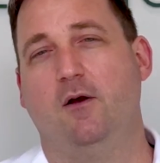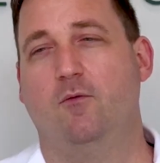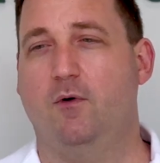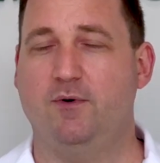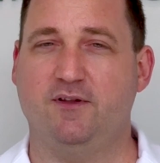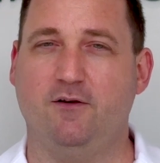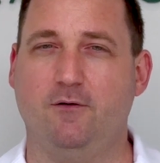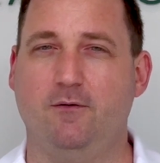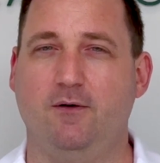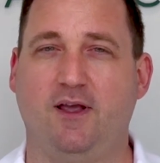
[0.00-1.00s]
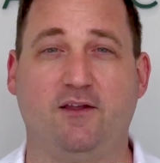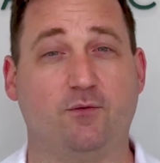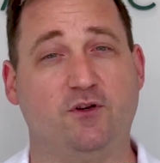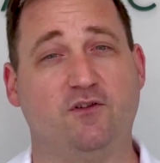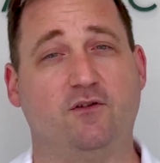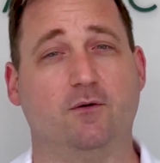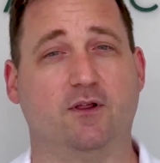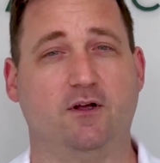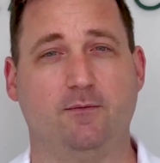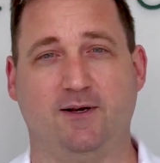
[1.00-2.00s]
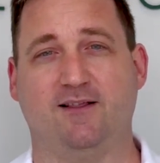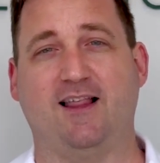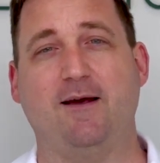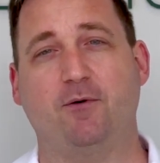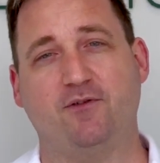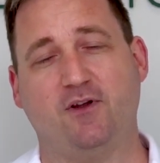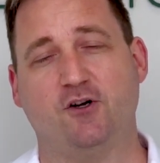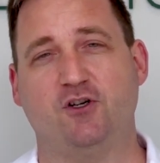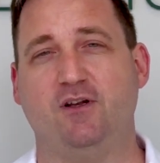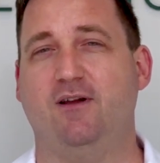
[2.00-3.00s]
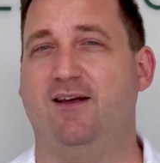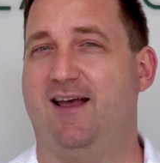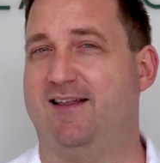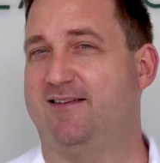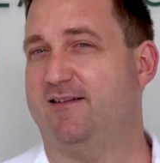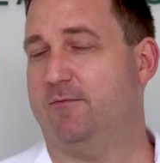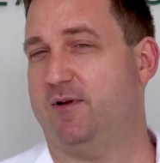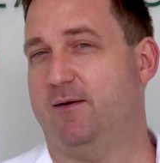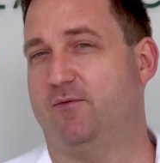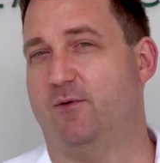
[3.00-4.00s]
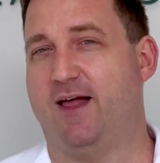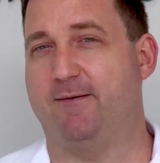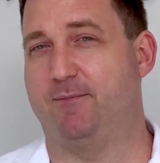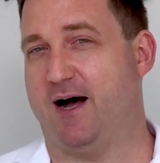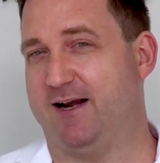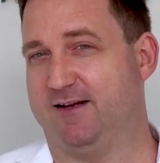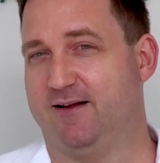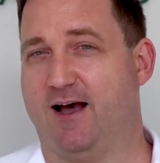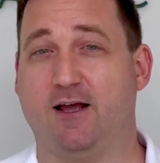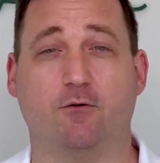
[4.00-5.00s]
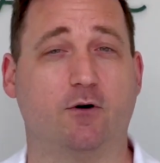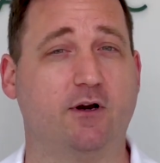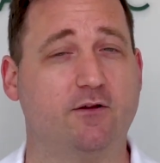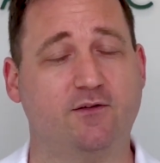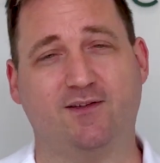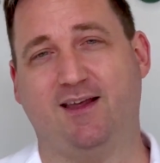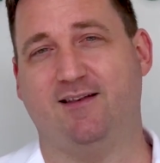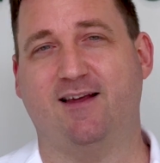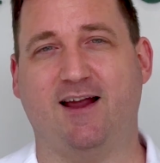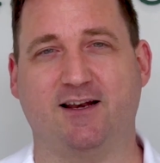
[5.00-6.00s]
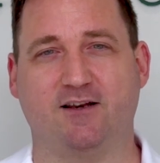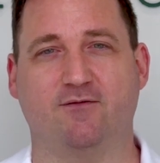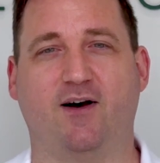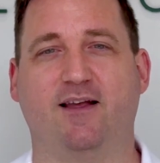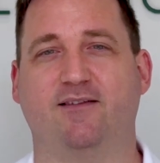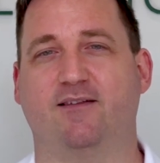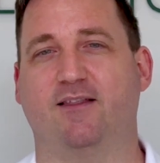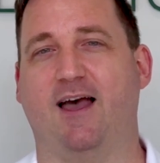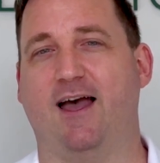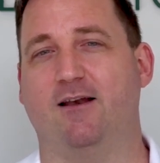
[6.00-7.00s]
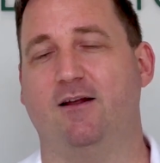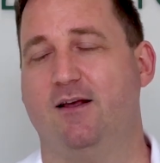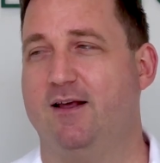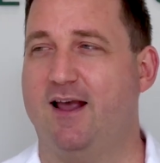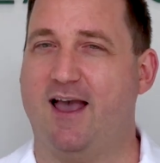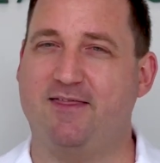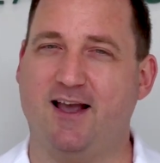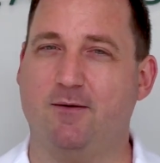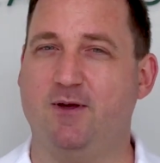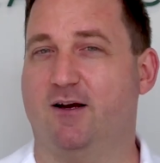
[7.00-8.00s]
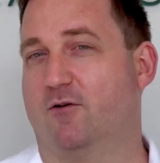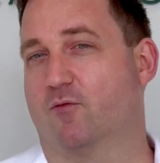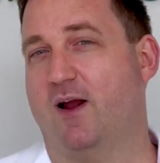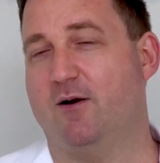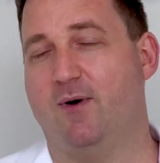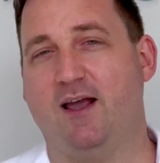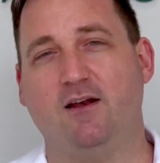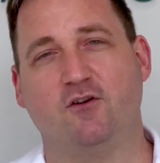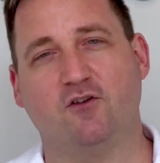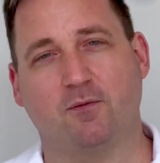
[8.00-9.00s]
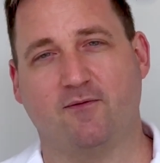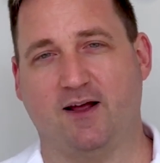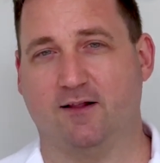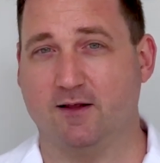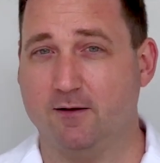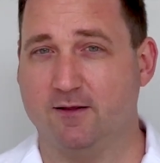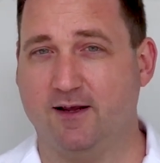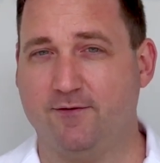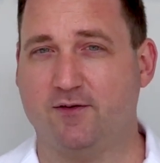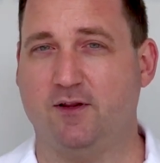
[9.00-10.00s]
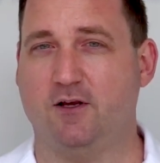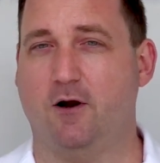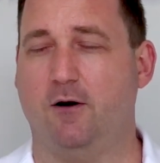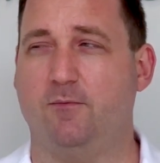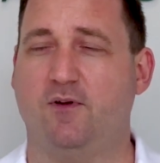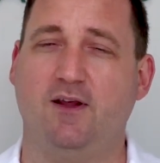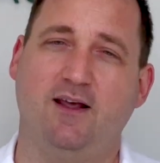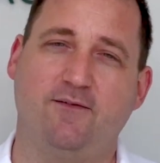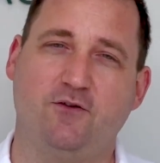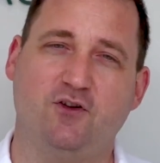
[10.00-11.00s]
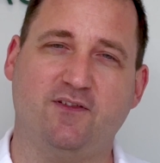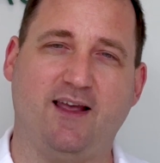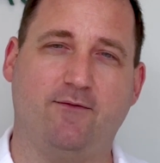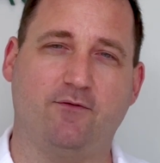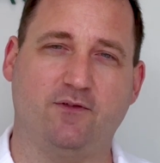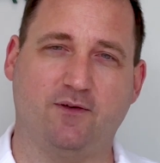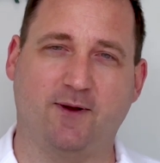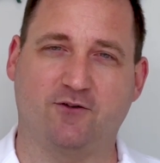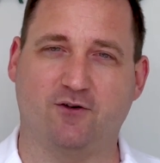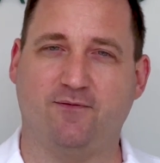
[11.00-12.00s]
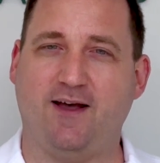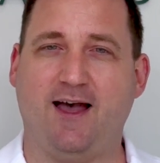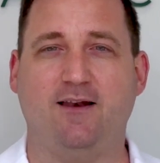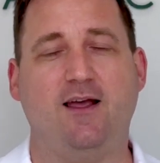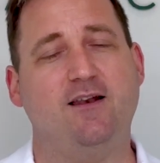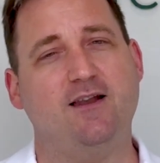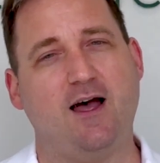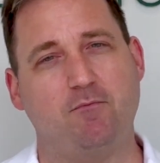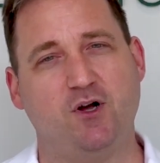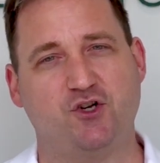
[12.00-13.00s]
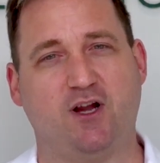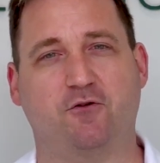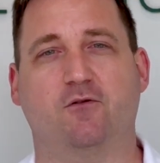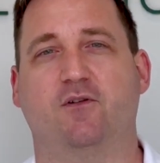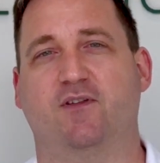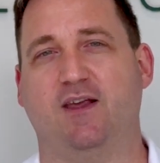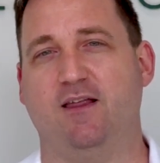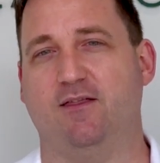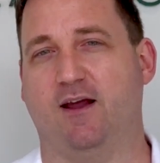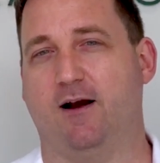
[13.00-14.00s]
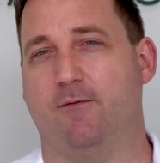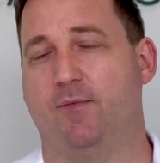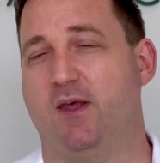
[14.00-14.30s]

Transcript: what we do is we just do a little bit of liposuction, and sometimes we'll add BodyTite or another skin tightening device to that. And that can be a great way to just provide a little lift to the arms if you just have some extra fat and not much extra skin there.